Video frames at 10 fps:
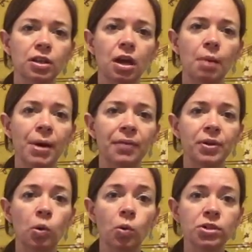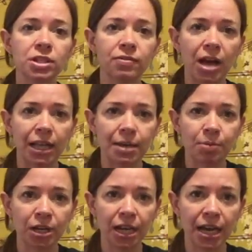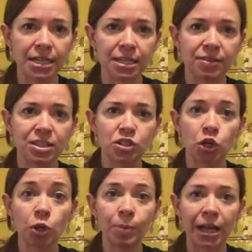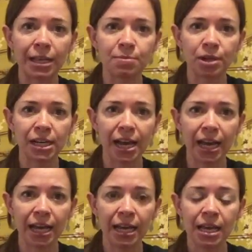about the origin of Alebrijes and this term Alebrije